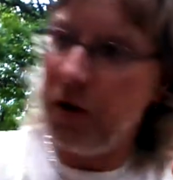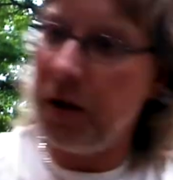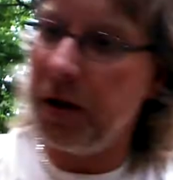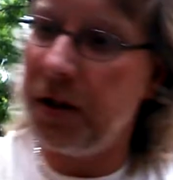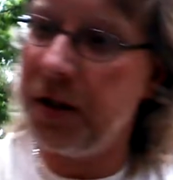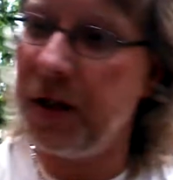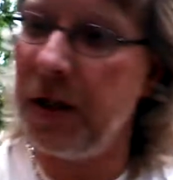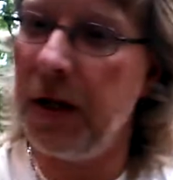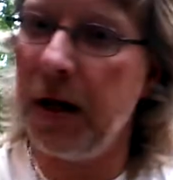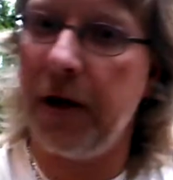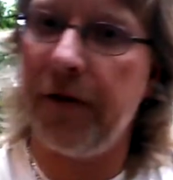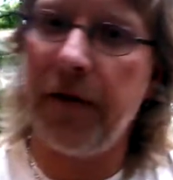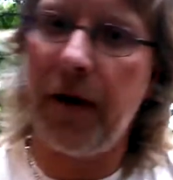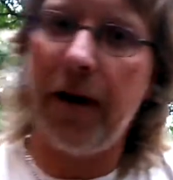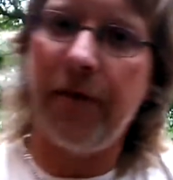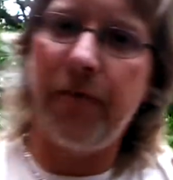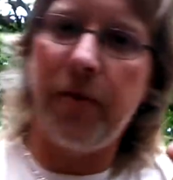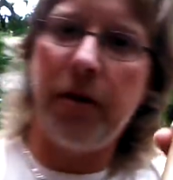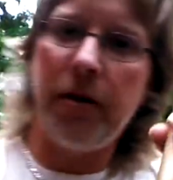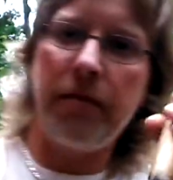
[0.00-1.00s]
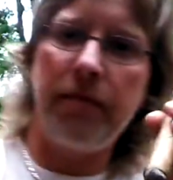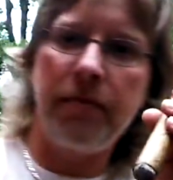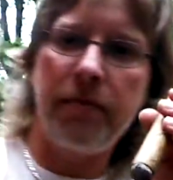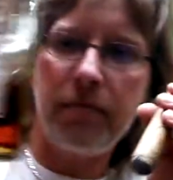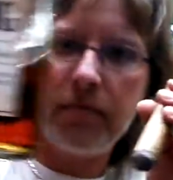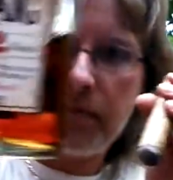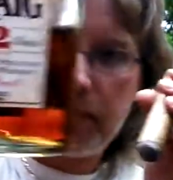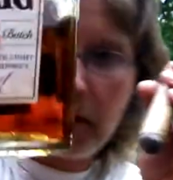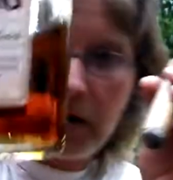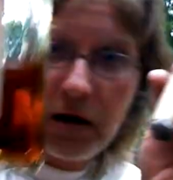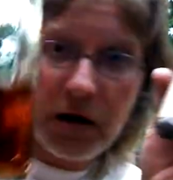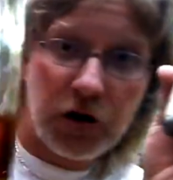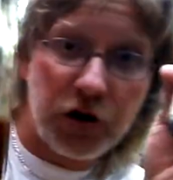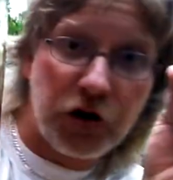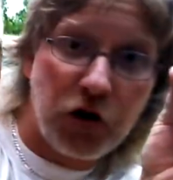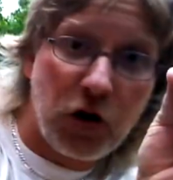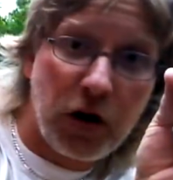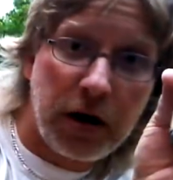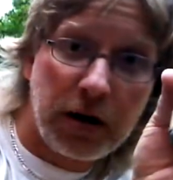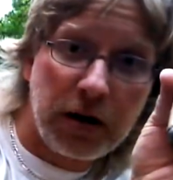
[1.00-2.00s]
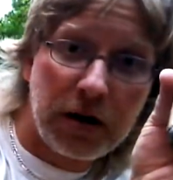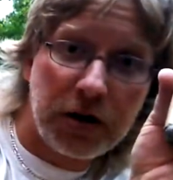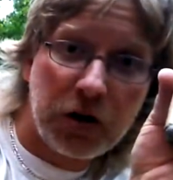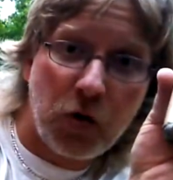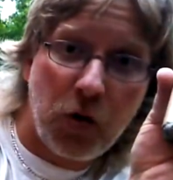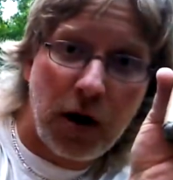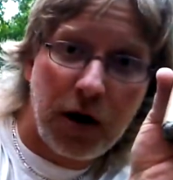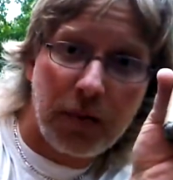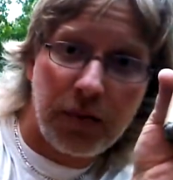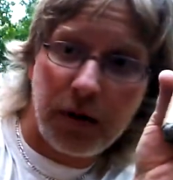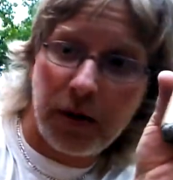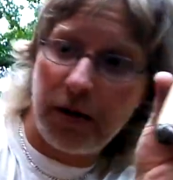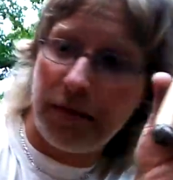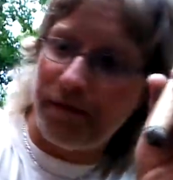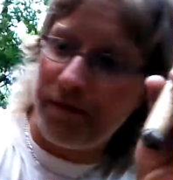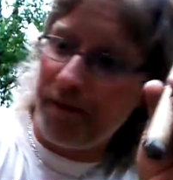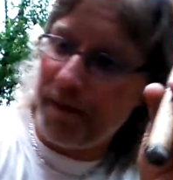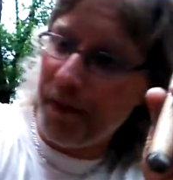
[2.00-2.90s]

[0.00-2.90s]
you can see, I've been enjoying this quite a bit.